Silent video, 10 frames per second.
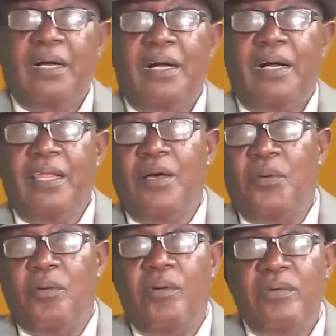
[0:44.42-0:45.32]

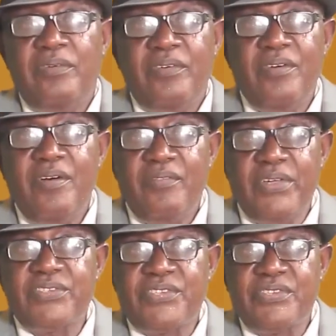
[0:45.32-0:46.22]
Hello,
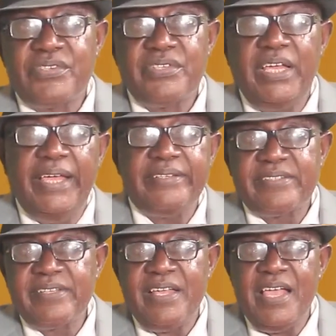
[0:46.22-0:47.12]
this
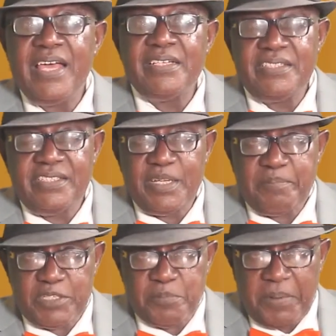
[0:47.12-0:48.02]
is Energy Day
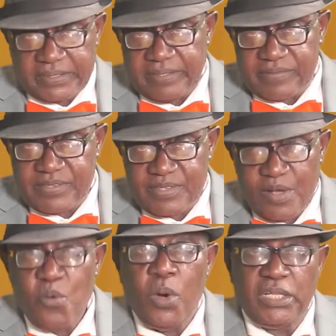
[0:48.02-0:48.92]
Perspectives.
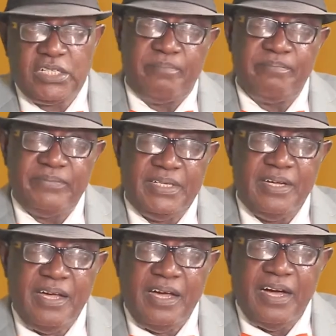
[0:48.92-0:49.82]
Welcome.
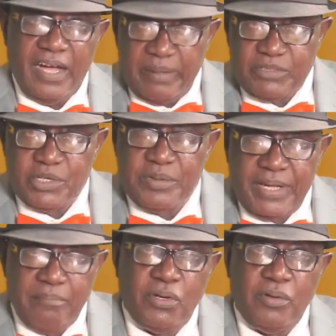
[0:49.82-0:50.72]
I'm Tony
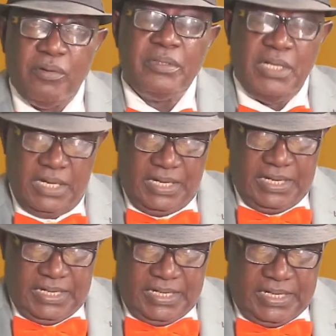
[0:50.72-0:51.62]
Abolo.
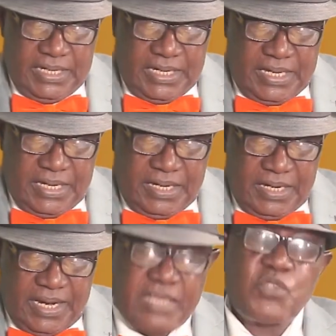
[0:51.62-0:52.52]

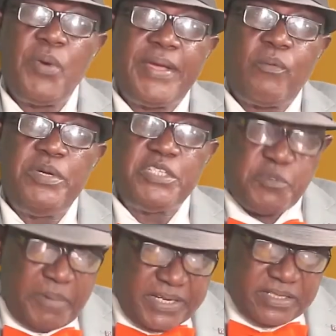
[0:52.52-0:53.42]
Last week we spent